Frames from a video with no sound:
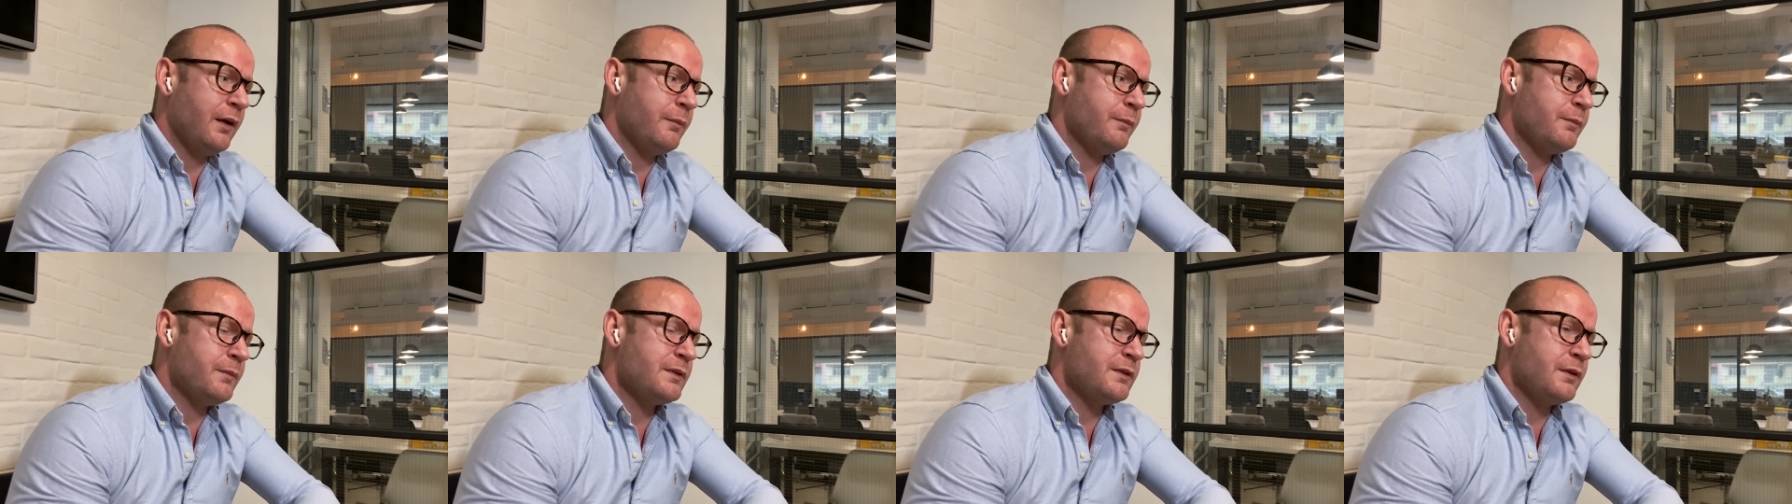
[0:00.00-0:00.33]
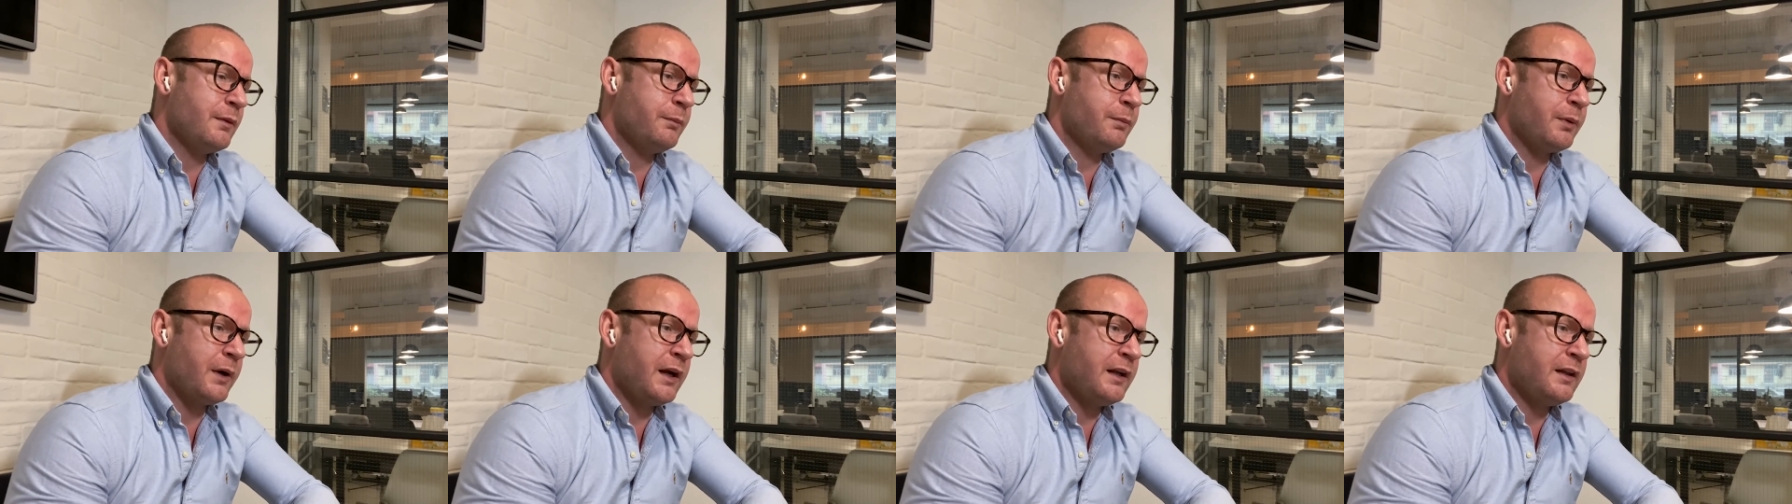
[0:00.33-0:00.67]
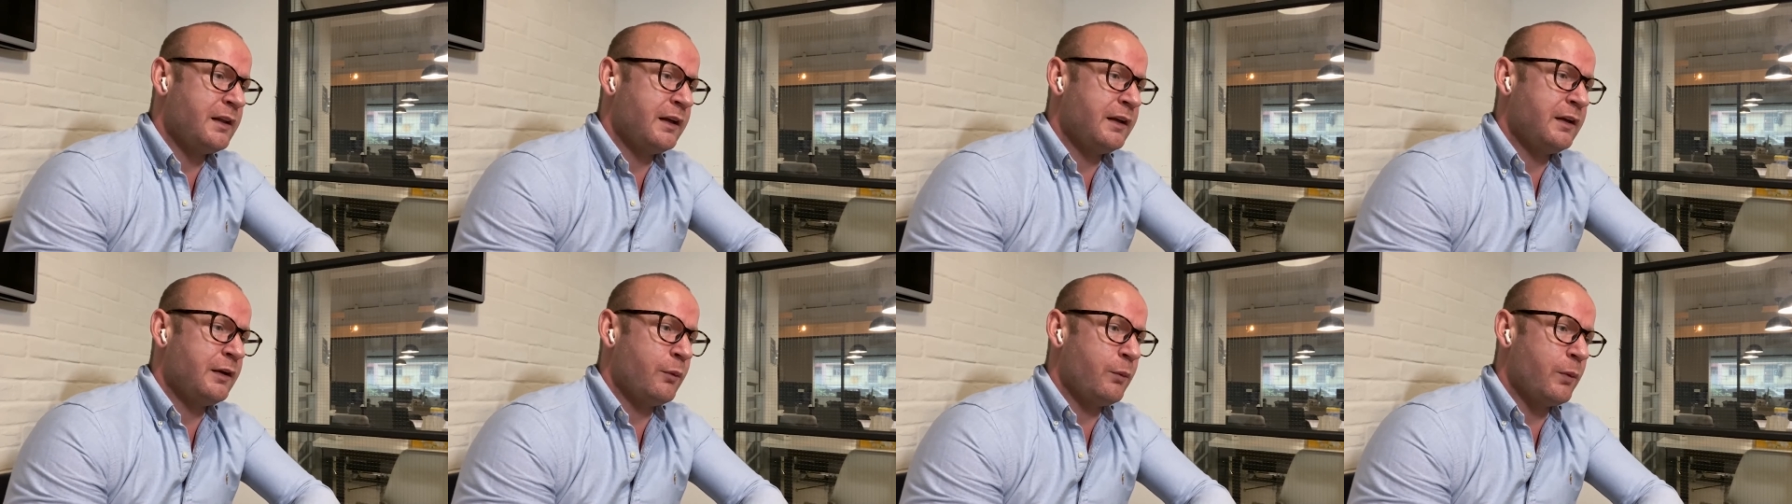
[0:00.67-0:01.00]
So
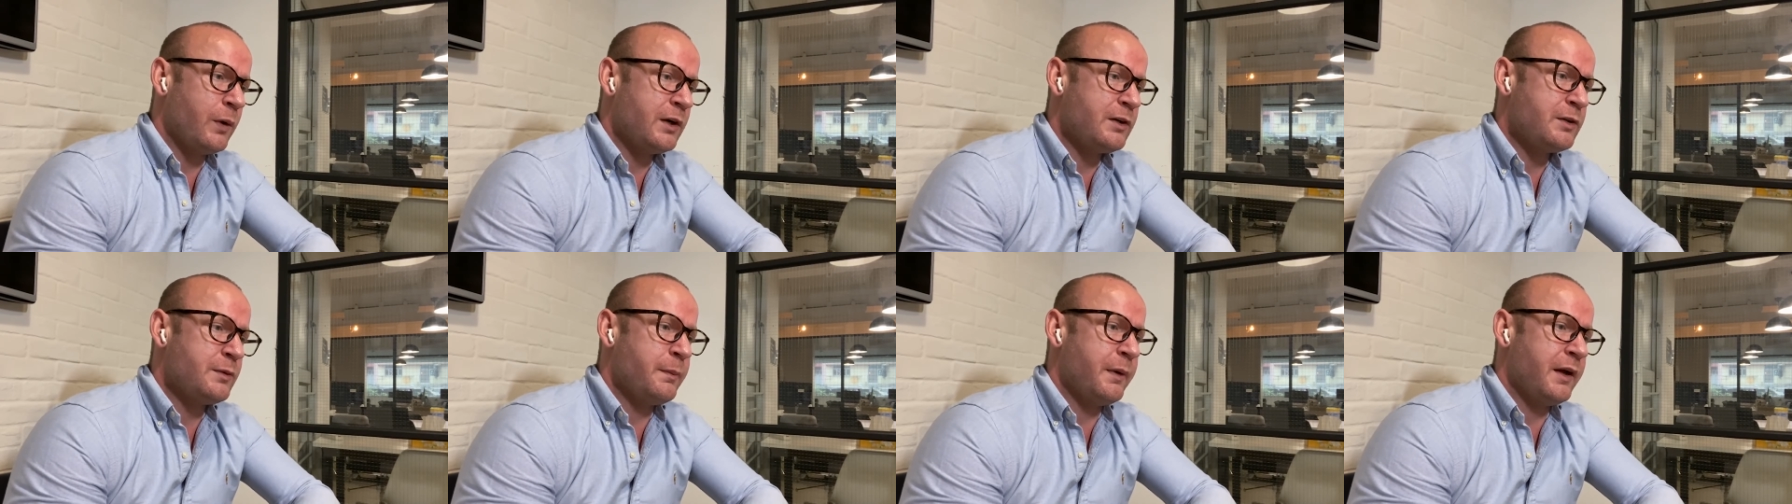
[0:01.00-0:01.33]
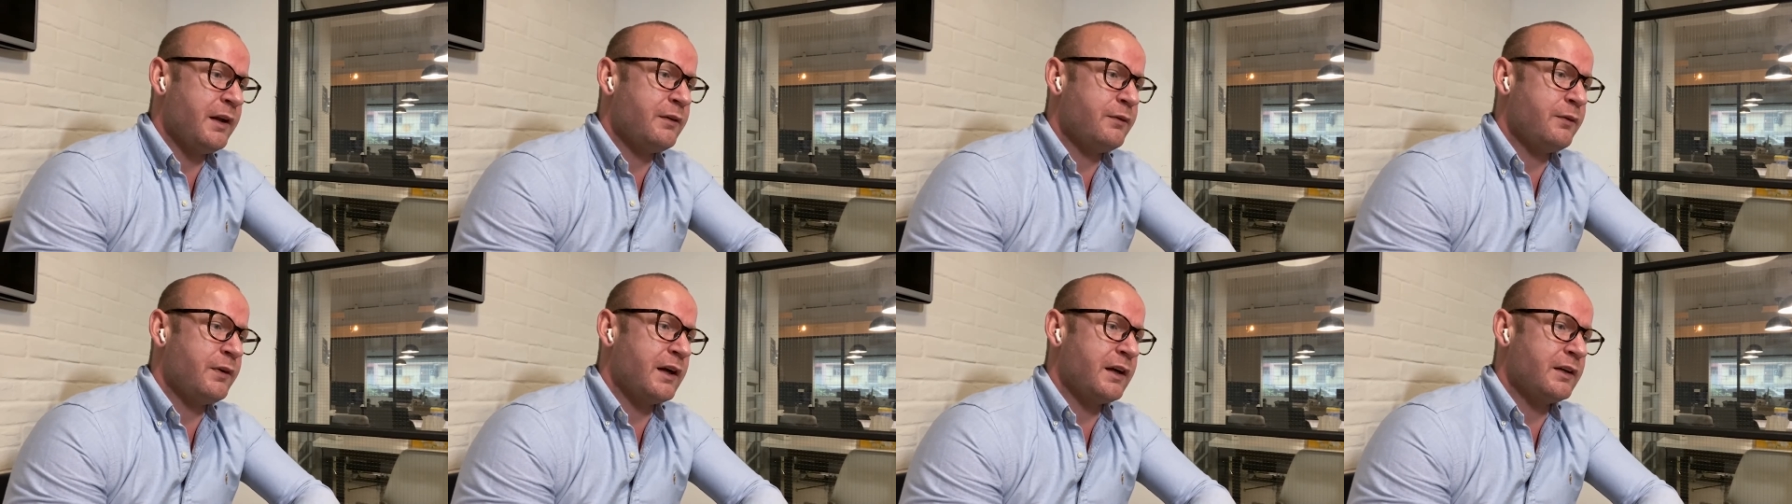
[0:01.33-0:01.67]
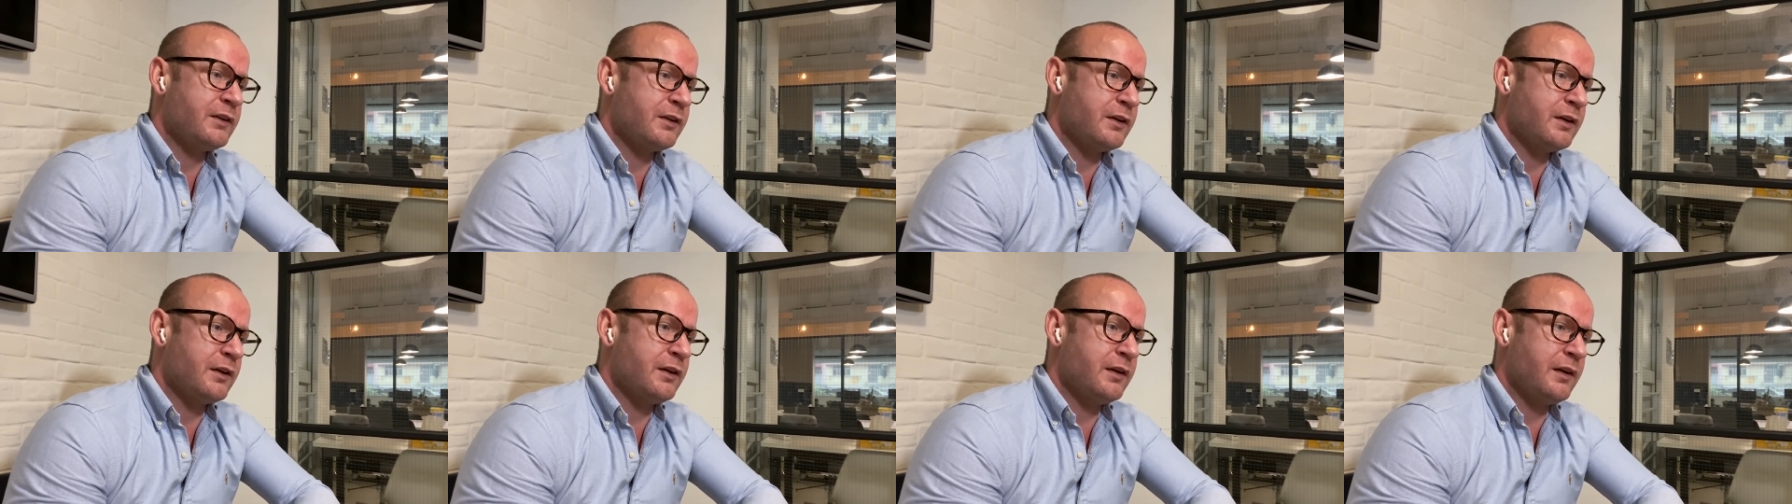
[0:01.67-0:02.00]
Breitling, the watch
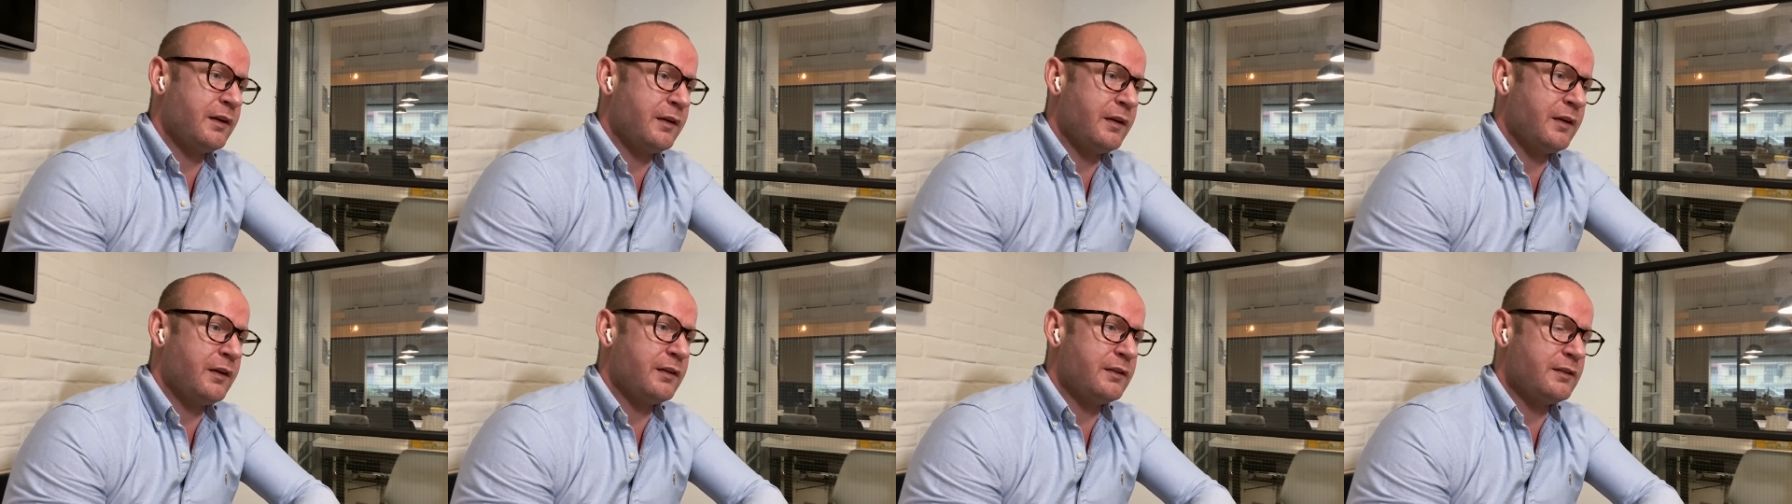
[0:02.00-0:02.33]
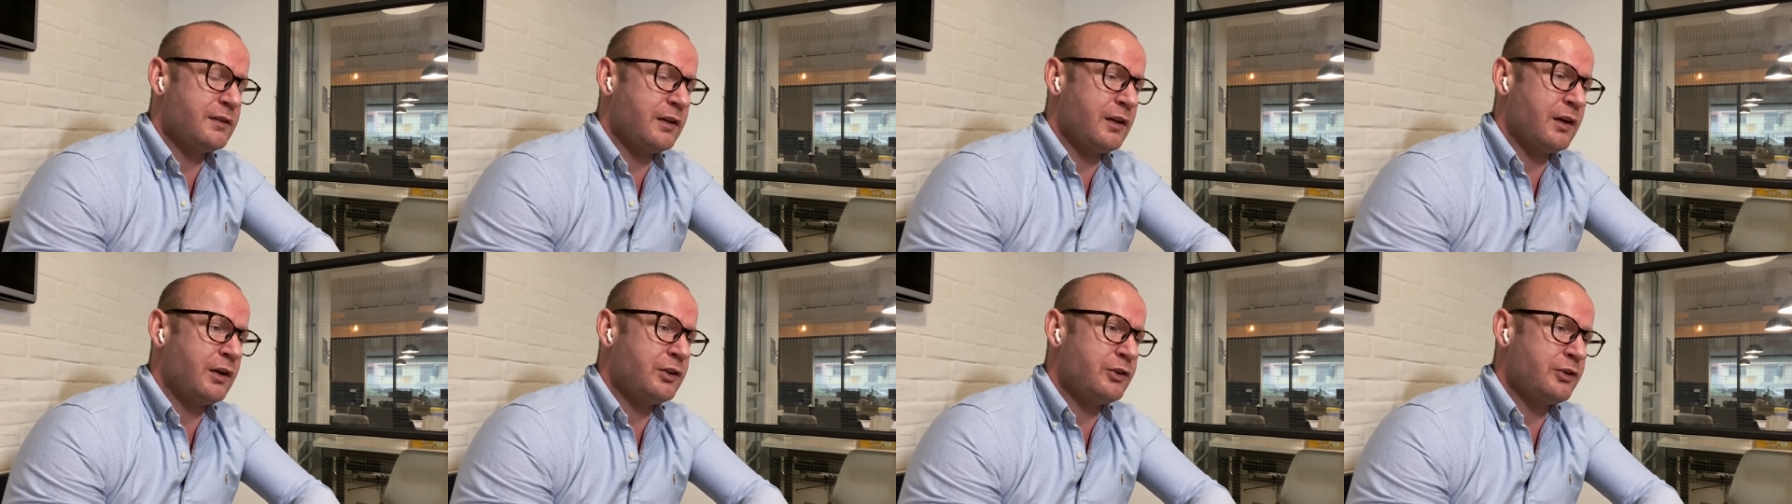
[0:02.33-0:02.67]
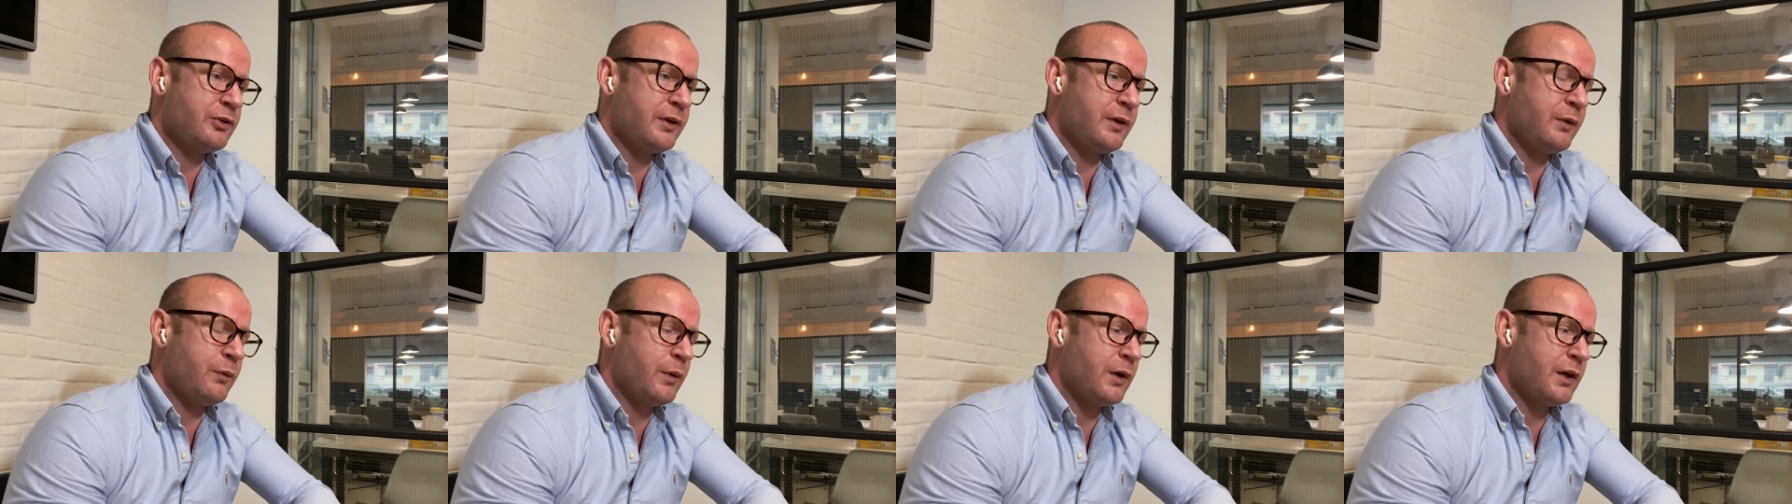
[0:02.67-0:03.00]
manufacturer, it's
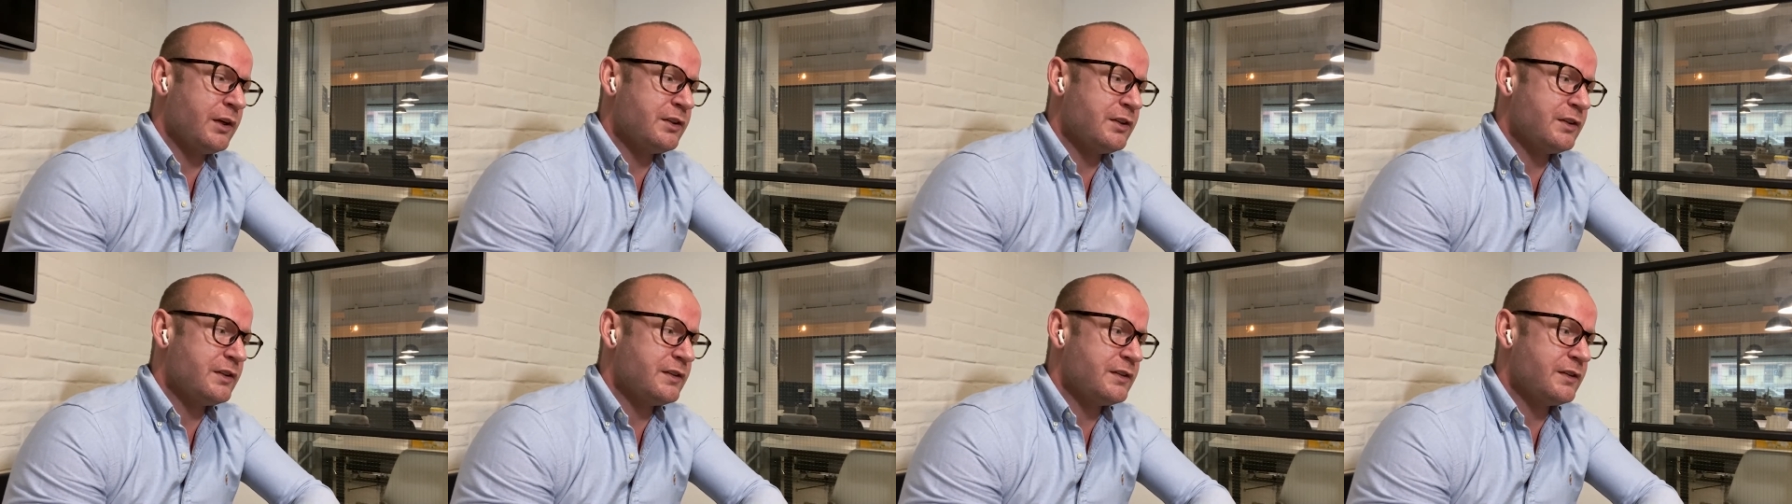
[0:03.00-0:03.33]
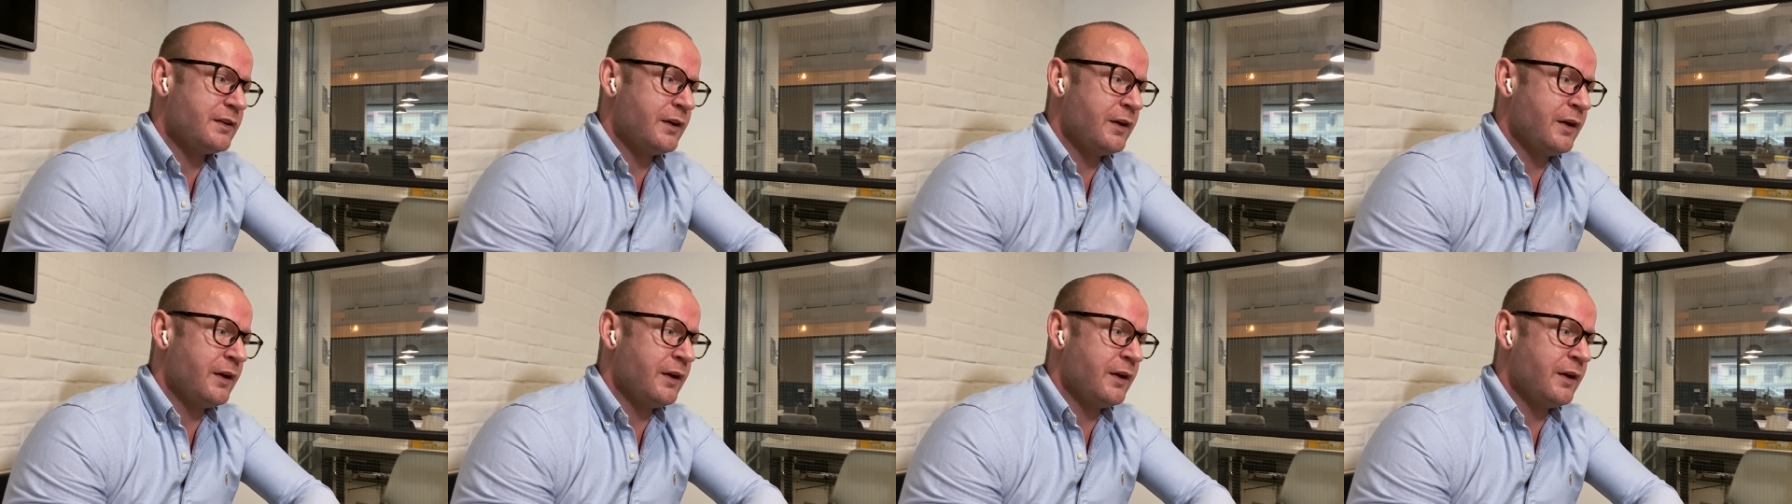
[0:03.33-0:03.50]
luxury watches.